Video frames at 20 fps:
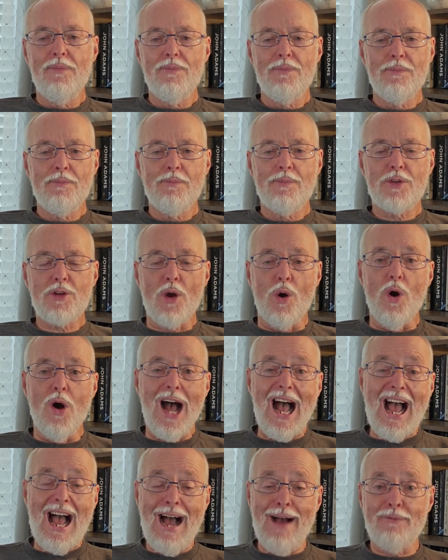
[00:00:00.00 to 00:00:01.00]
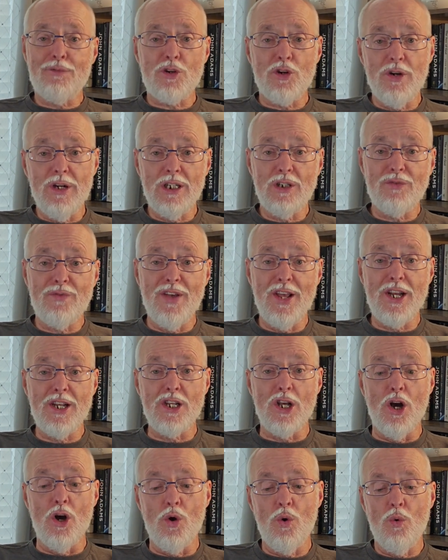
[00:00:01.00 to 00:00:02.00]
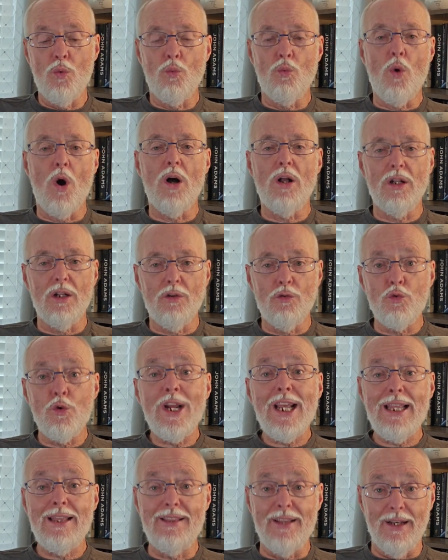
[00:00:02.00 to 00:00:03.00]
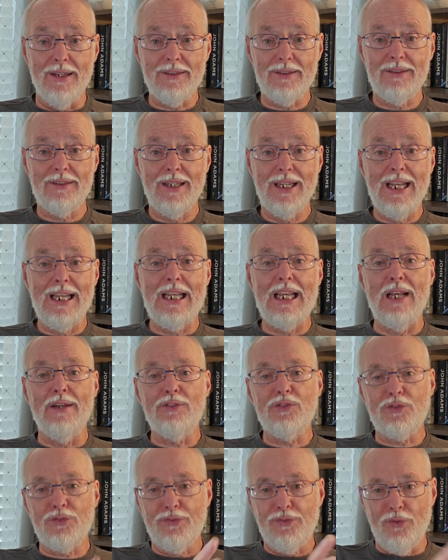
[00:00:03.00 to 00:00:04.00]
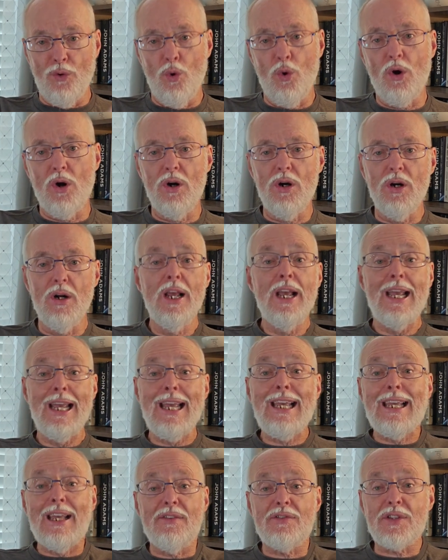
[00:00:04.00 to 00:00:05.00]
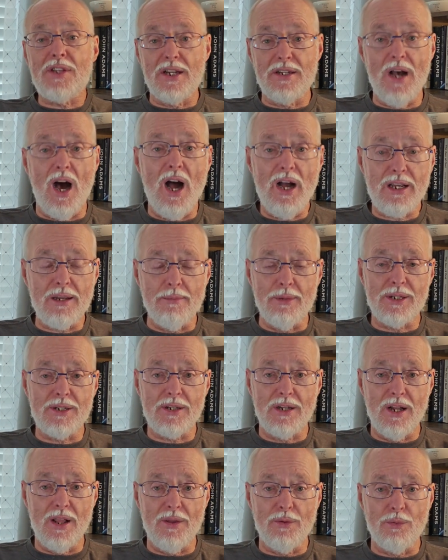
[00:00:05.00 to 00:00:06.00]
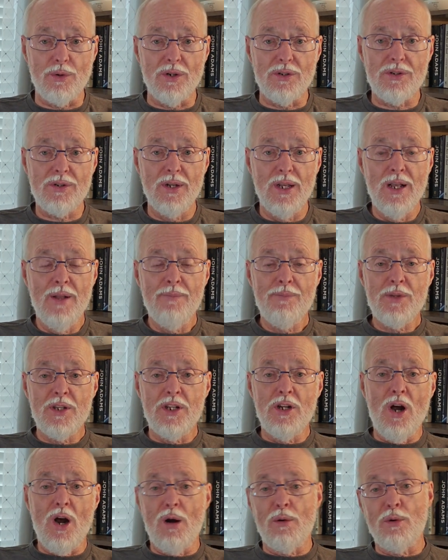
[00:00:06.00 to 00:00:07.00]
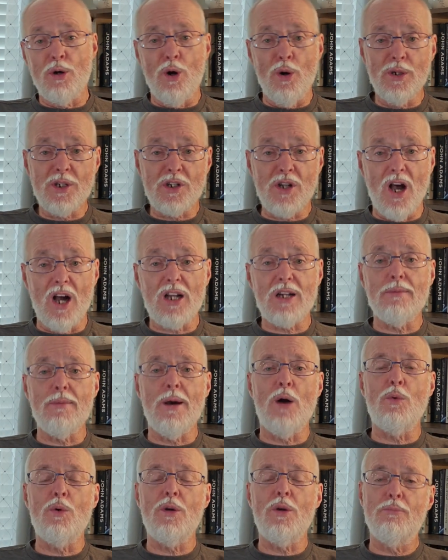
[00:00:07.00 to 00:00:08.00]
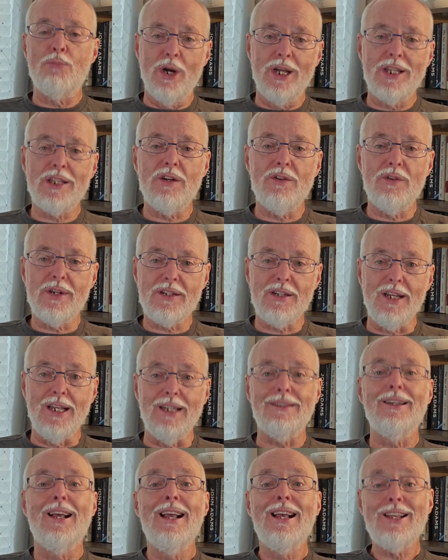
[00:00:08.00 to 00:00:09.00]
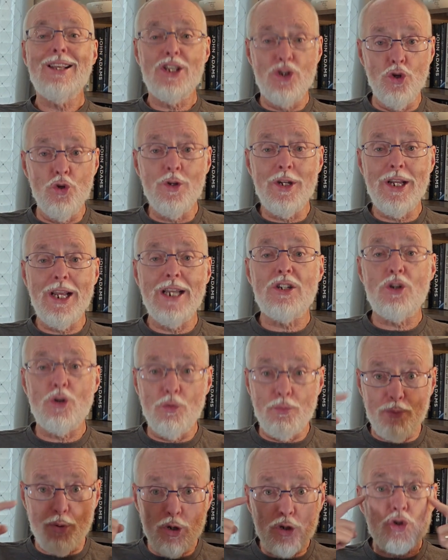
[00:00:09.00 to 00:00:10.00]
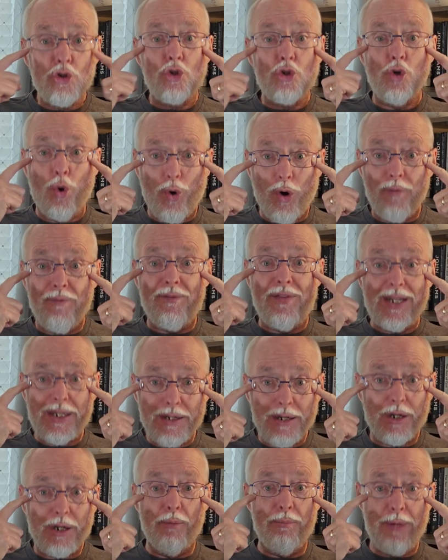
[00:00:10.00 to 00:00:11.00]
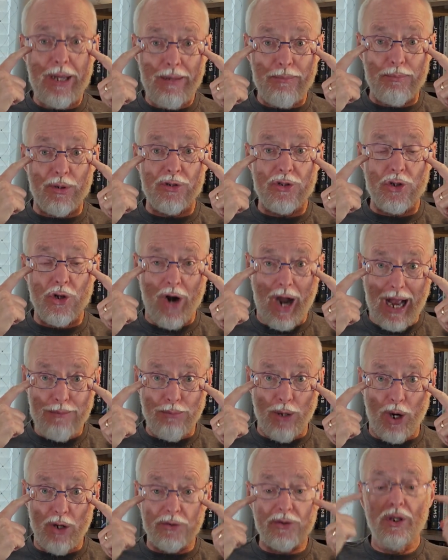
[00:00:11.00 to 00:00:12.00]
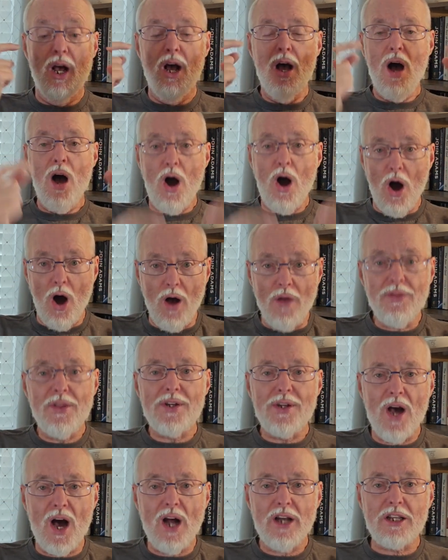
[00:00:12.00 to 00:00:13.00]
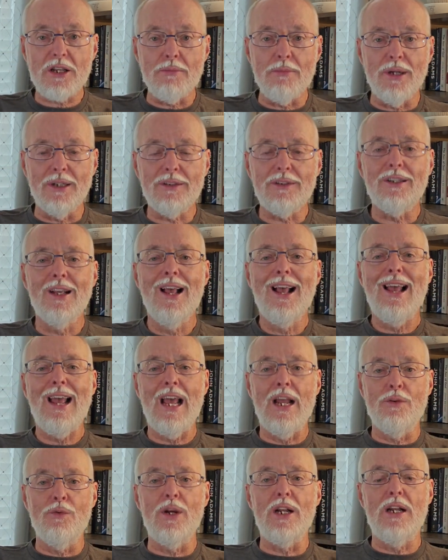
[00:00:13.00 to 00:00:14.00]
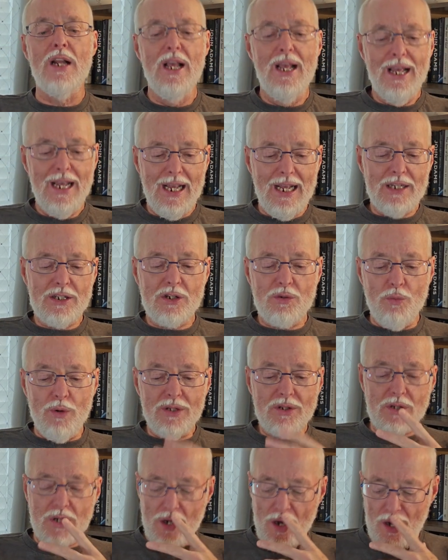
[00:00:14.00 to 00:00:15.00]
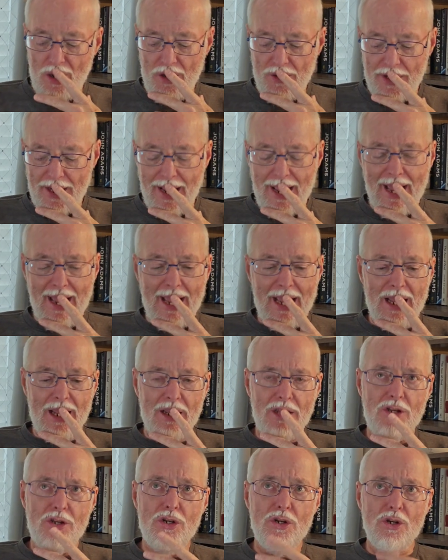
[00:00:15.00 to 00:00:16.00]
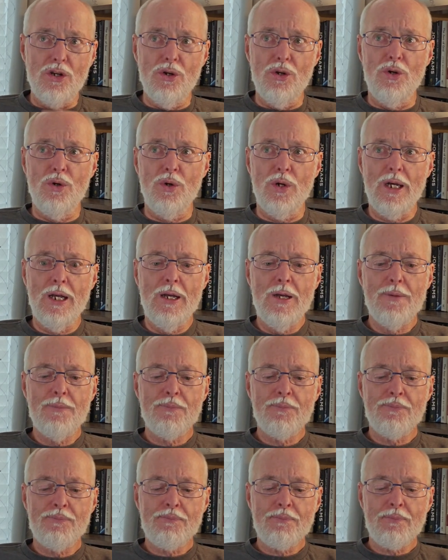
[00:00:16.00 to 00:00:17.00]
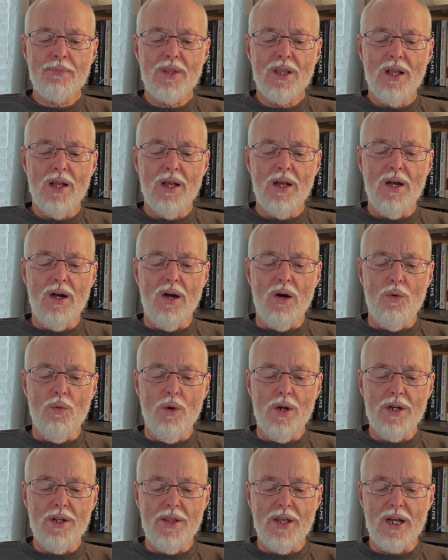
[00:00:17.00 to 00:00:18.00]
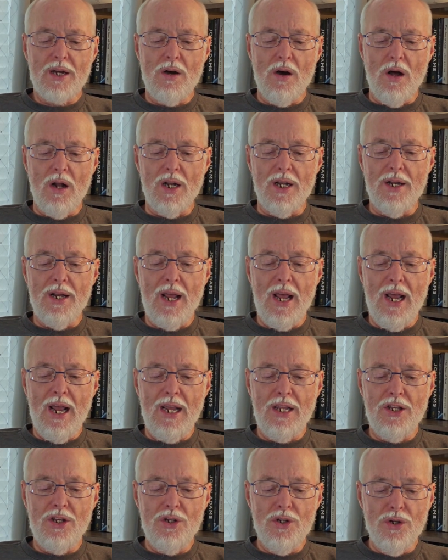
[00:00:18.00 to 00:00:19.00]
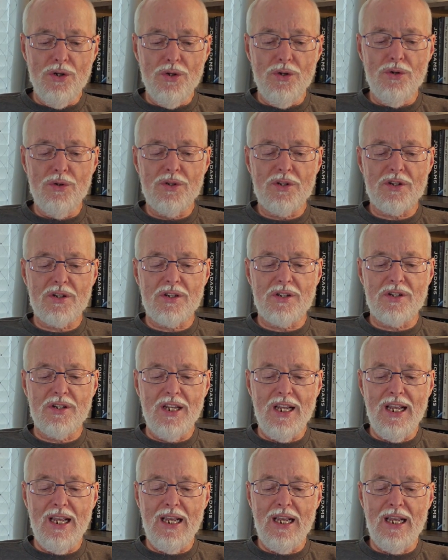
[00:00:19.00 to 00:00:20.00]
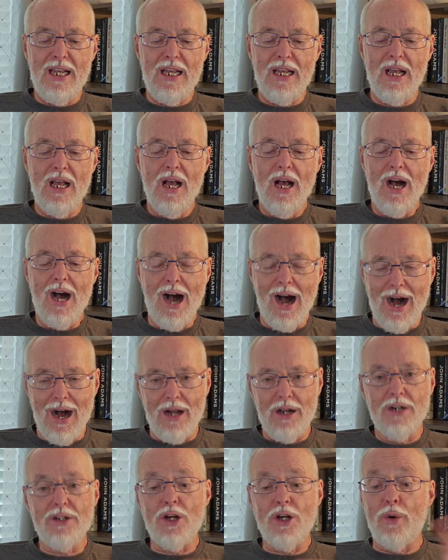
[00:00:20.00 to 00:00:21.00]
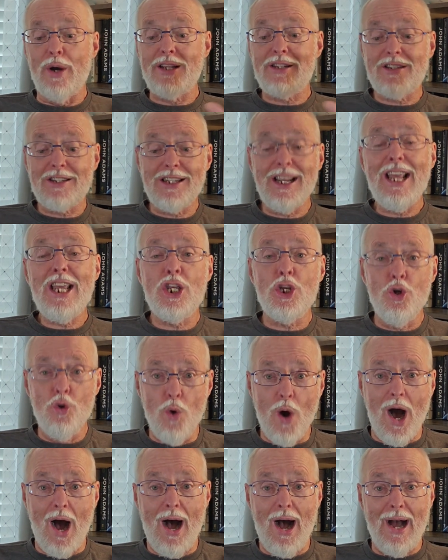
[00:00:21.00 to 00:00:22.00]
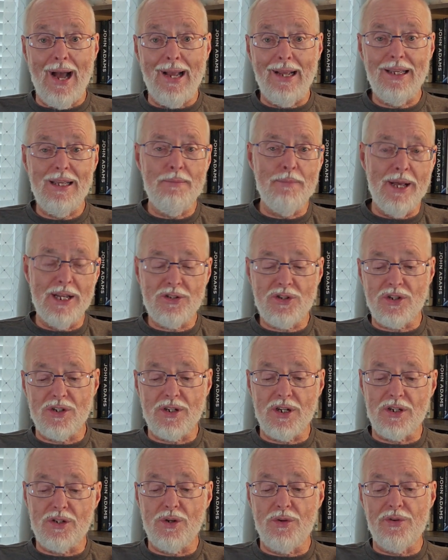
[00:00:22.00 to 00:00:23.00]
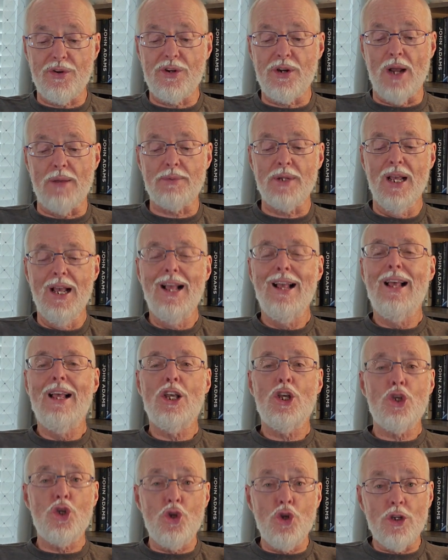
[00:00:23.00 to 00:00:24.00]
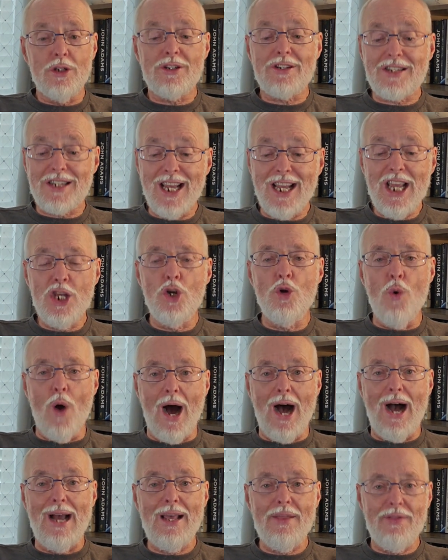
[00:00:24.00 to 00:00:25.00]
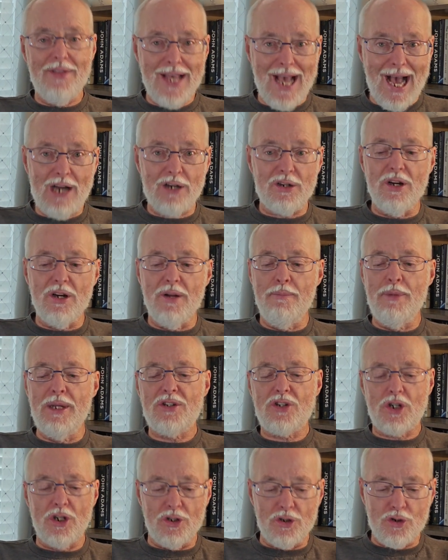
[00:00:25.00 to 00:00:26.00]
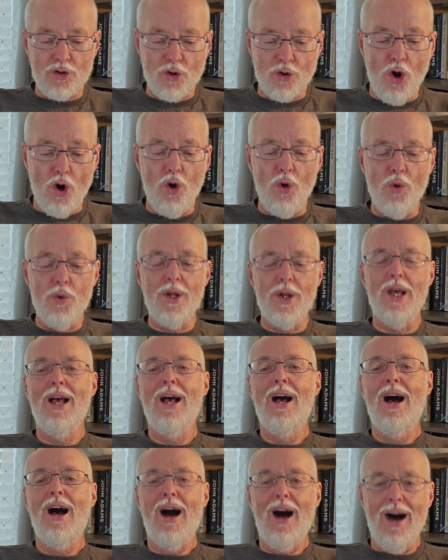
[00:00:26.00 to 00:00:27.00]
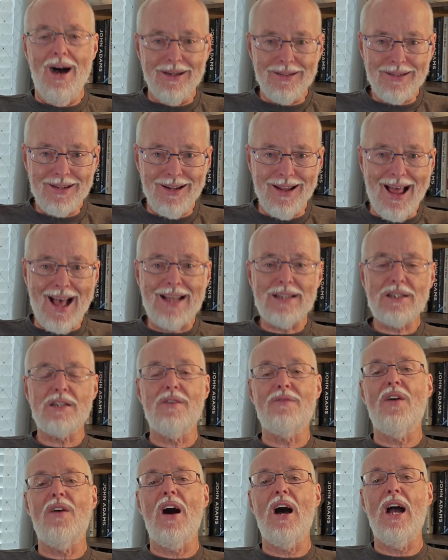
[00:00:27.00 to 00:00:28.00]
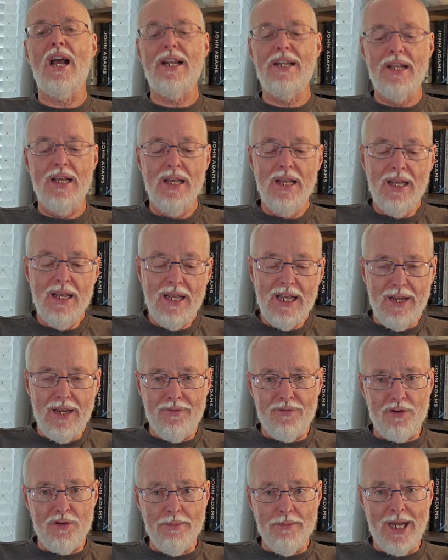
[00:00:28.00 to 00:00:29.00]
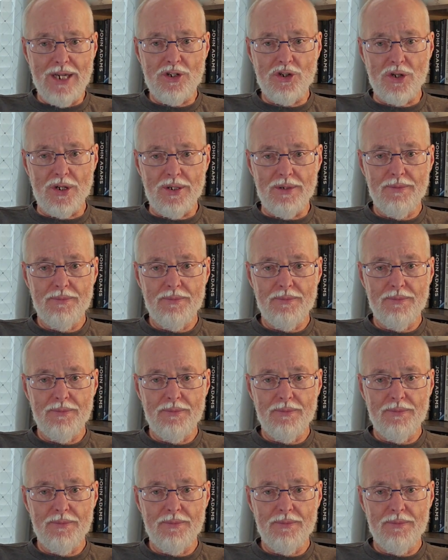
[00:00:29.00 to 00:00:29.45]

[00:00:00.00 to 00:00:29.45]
So after his video, read this. He gives four, he gives the documents, in other words. You know how we're always talking about we bring the receipts. You need to put your physical peepers, your eyeballs, on the documents and read. It's what's called a U, uh, what do they call it? A U C. uh, no, a C U I. He mentions it two three times. CUI, the acronym means Controlled Unclassified Information.